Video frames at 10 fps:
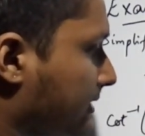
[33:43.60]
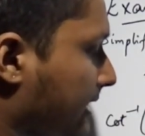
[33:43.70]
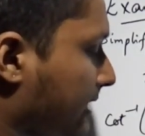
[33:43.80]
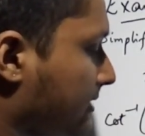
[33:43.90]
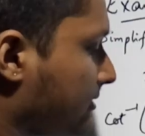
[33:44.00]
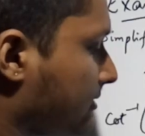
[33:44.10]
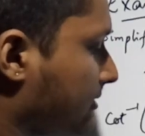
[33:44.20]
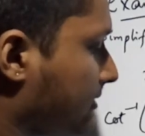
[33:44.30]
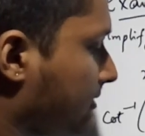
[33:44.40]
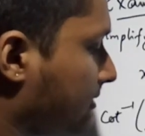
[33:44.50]
tan
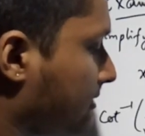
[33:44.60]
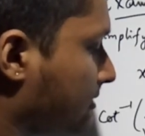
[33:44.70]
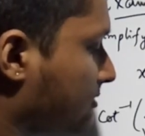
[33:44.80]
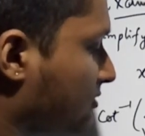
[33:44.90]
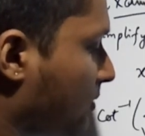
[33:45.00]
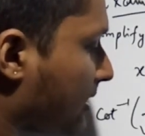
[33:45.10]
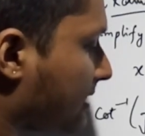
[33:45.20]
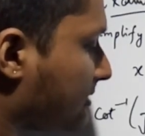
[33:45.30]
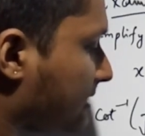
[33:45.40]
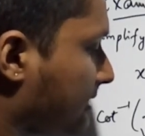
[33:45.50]

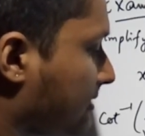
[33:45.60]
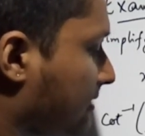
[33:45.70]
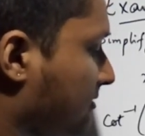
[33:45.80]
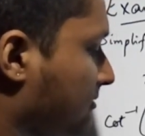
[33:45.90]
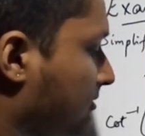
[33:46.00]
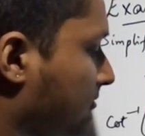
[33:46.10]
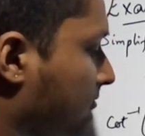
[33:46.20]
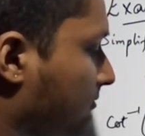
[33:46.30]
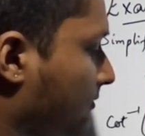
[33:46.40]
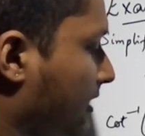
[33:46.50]
square theta
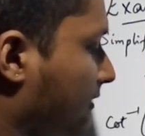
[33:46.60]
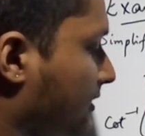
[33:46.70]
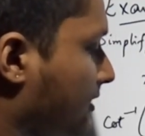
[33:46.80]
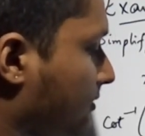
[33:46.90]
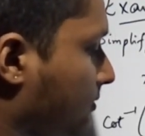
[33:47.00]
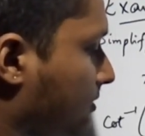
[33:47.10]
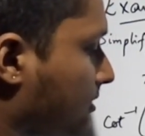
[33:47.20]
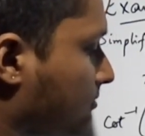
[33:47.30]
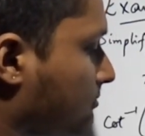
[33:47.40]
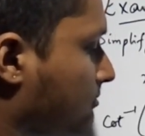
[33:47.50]
and one
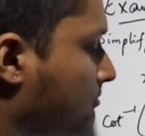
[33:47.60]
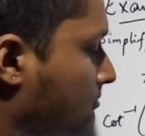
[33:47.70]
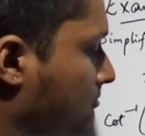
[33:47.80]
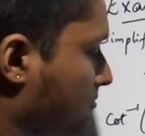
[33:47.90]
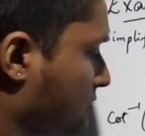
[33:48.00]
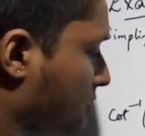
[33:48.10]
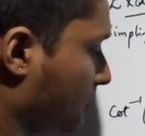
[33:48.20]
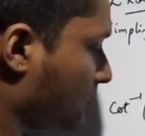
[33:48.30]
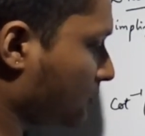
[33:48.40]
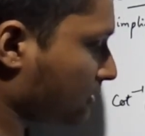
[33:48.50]
root.
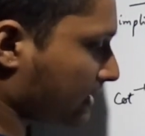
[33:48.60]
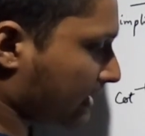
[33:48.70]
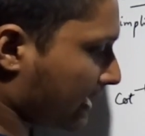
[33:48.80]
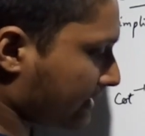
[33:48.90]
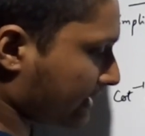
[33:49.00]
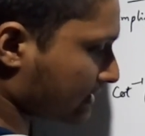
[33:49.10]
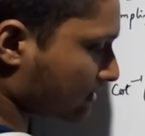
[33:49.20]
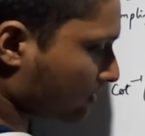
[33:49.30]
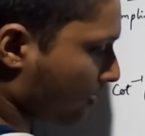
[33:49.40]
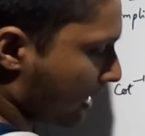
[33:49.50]
So root and
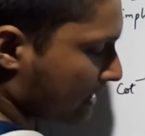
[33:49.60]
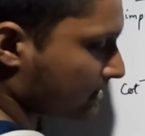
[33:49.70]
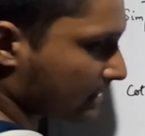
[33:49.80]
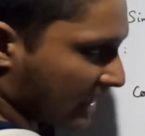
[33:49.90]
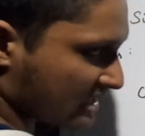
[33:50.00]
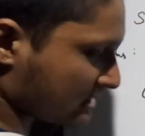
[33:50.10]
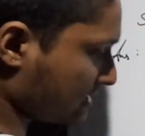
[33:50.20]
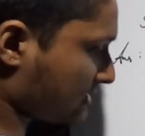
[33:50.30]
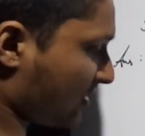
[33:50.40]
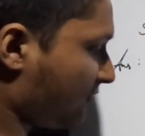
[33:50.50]
that square
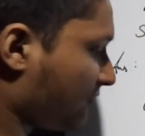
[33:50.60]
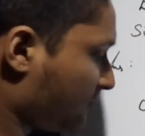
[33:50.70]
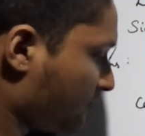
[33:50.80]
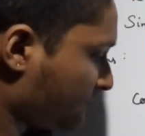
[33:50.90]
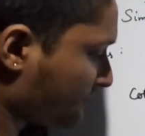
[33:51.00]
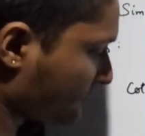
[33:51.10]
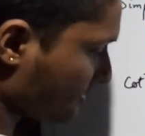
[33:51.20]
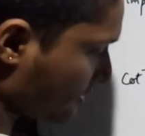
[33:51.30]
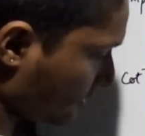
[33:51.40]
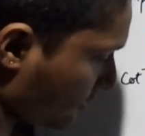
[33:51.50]
cancels off.
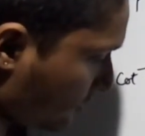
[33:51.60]
So